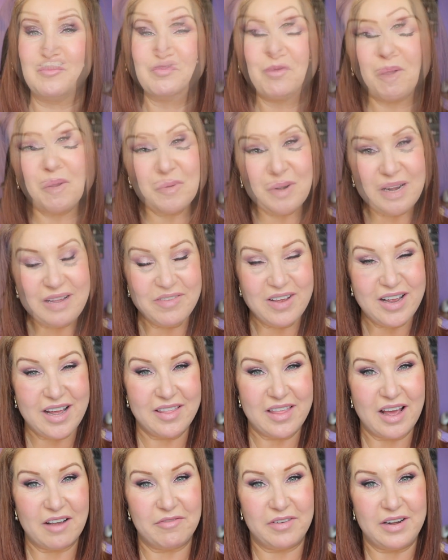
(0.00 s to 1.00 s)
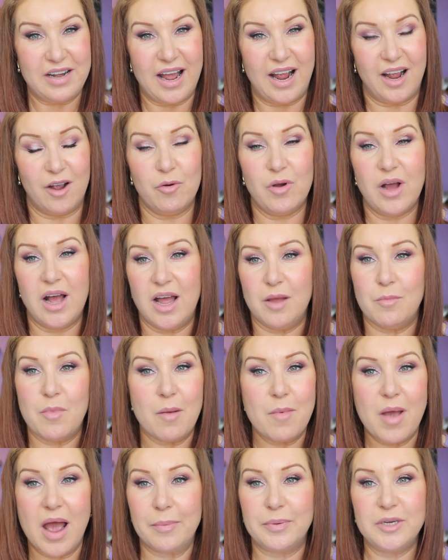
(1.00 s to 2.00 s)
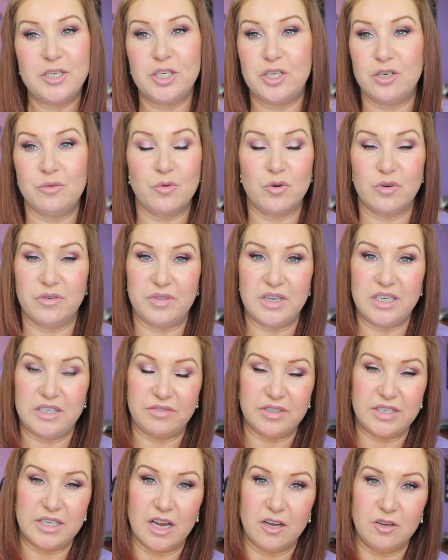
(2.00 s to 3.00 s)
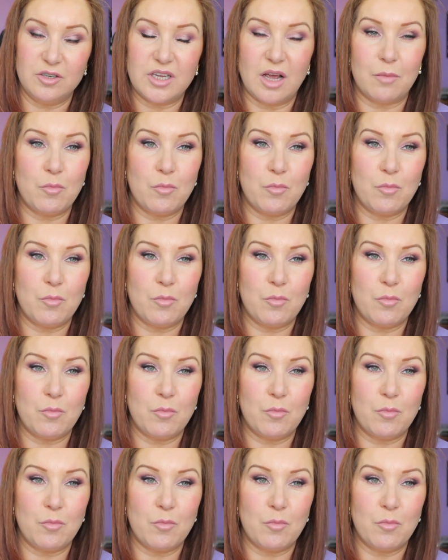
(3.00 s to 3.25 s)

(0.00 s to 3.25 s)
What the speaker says: So I will leave it at that for now. I'm happy to do more of these videos.